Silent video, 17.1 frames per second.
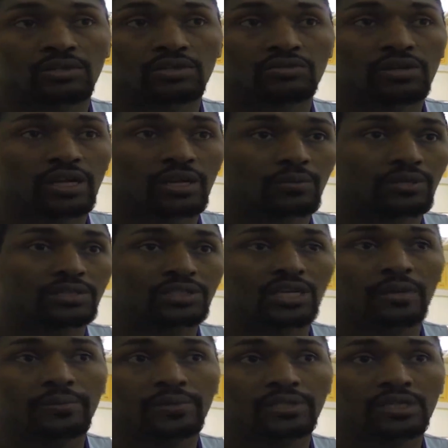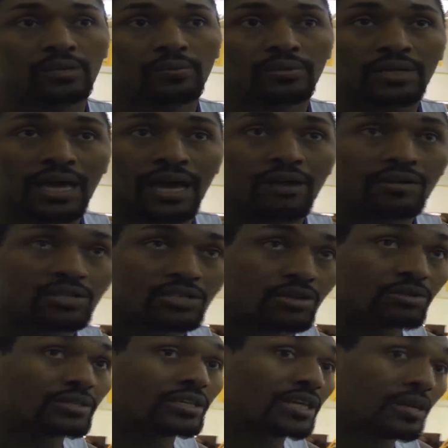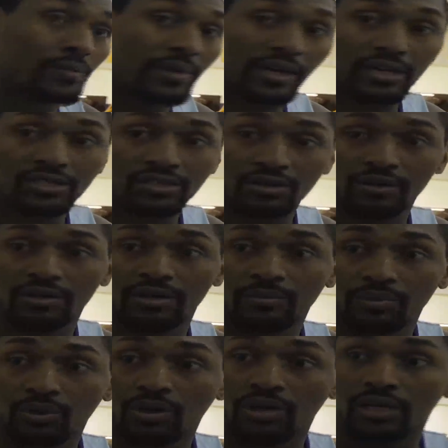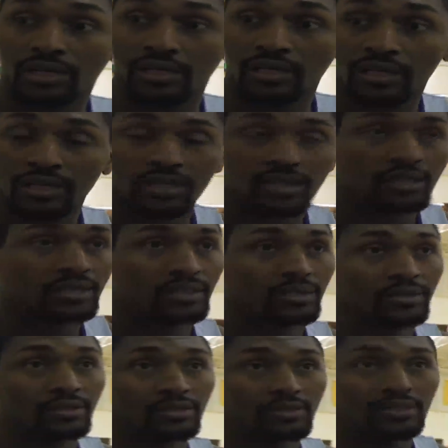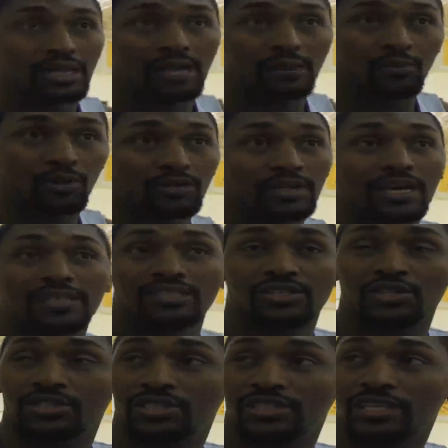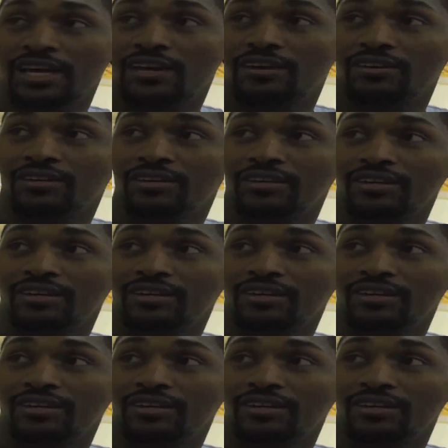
We trying to win championship, and Yao gets hurt, Dikembe gets hurt in Portland. So now both our centers is out.